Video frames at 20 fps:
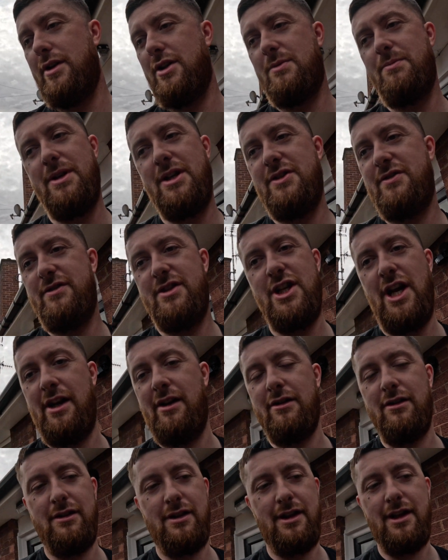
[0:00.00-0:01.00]
Just be
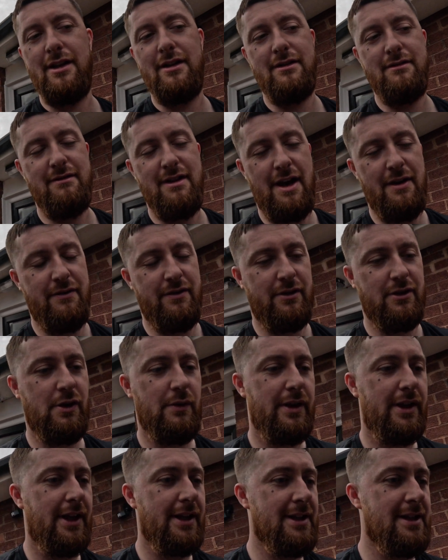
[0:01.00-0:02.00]
gentle and then everything will go
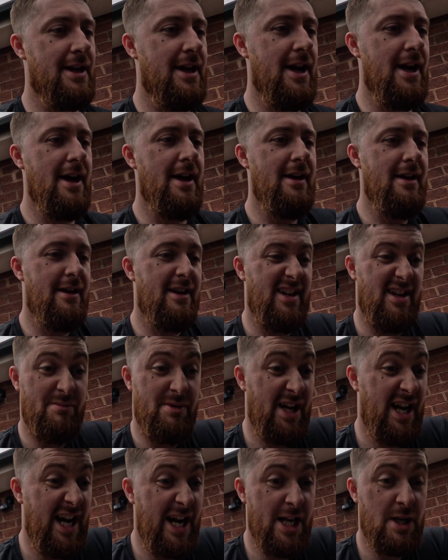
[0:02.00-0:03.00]
in nice. But
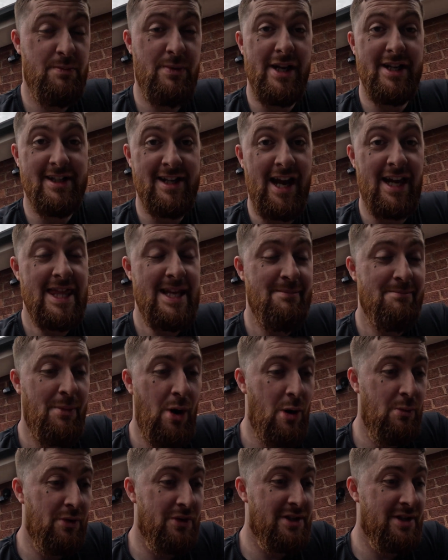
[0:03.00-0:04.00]
the hardest bit is getting them
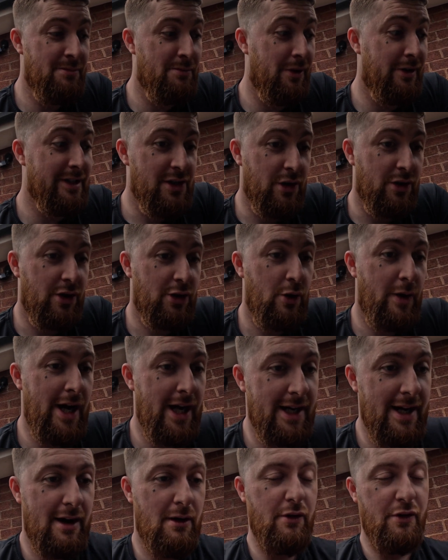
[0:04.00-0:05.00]
bottom ones in, boys. So I'm going to go
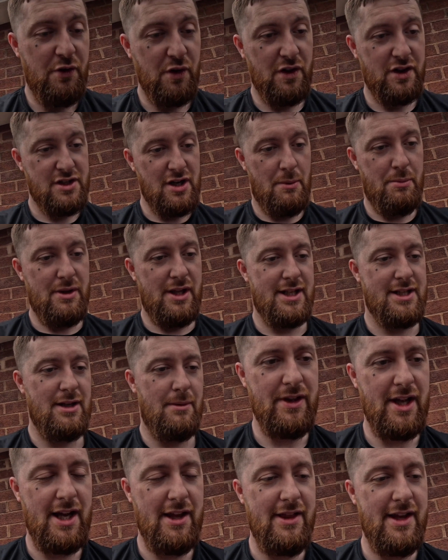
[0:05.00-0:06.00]
ahead now, fill the top of this
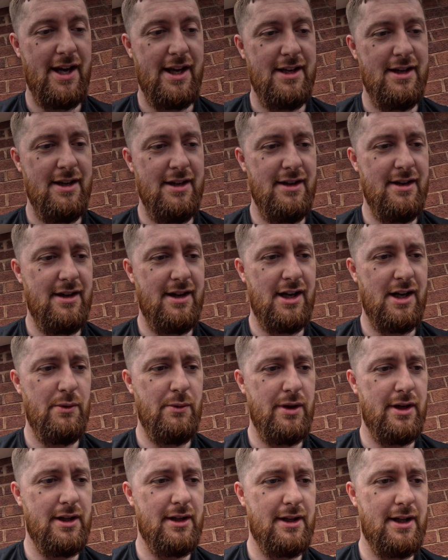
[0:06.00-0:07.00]
up, and then I
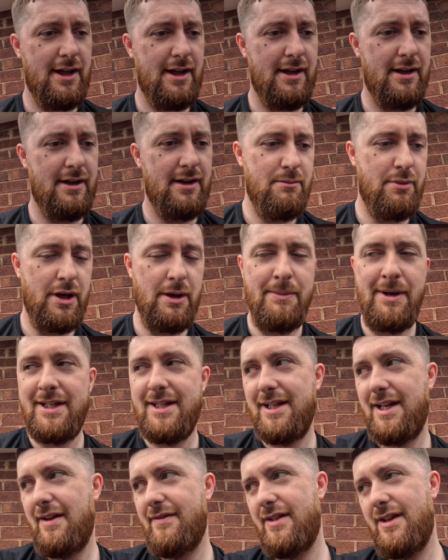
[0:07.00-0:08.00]
will put it back
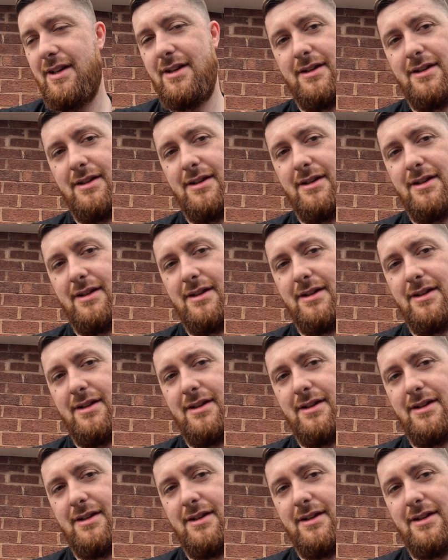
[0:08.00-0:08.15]
together.